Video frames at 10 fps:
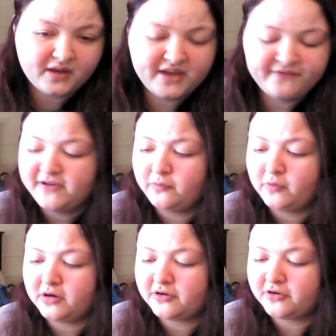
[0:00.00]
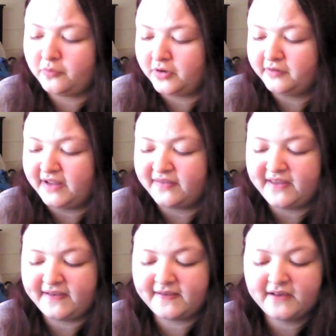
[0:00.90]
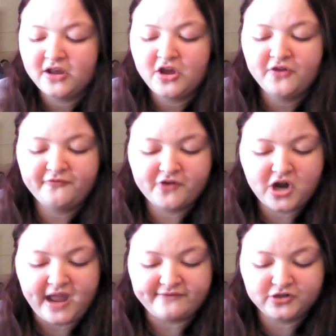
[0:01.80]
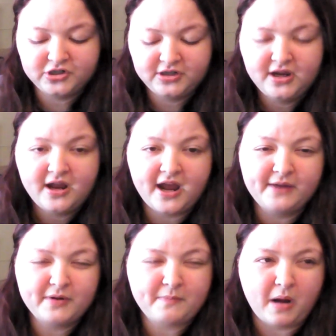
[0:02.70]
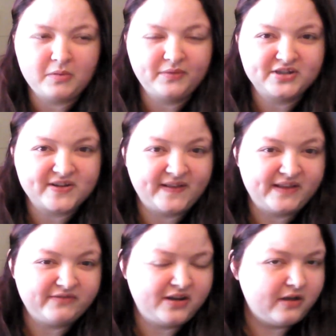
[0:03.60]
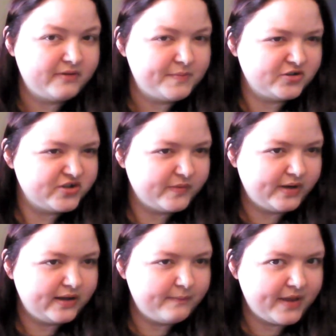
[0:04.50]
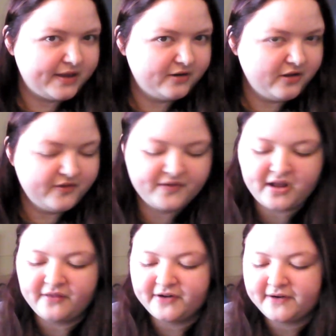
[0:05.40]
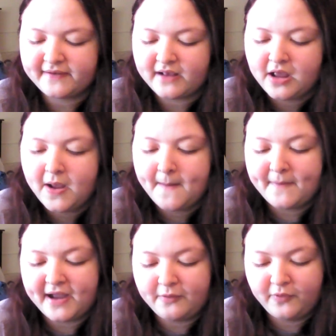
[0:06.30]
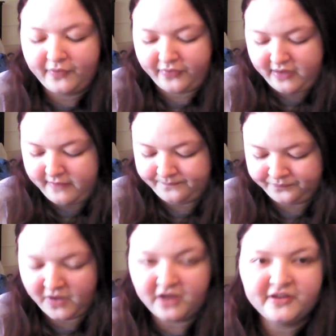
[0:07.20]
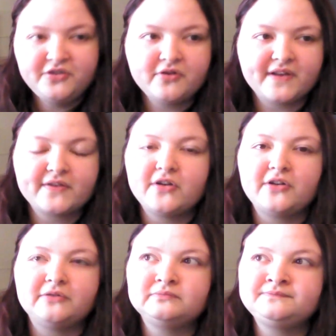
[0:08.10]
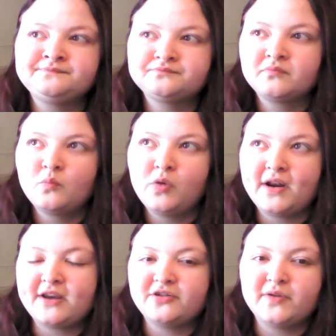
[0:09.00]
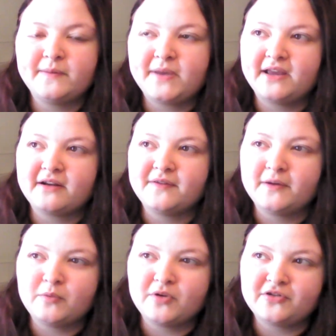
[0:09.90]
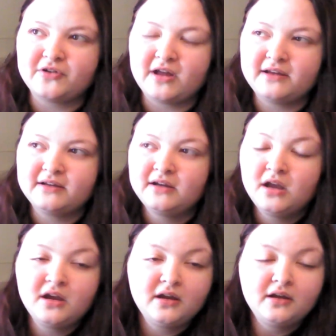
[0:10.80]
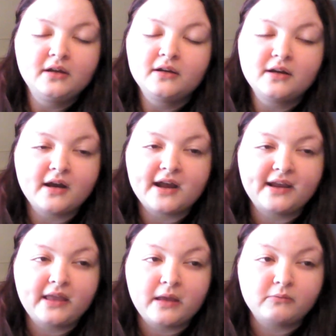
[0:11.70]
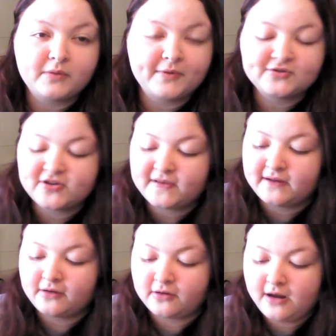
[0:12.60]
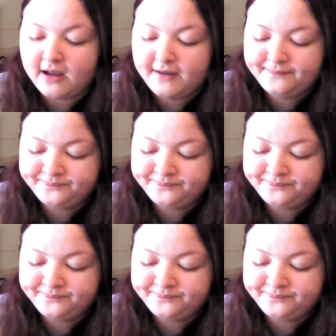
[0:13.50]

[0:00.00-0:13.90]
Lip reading: If it were to work like this forever, I would probably just leave it and not repurchase when I hit pan on all of the colors. But we'll see. I'll let you guys know when I do hit pan on them whether or not I am repurchasing or not.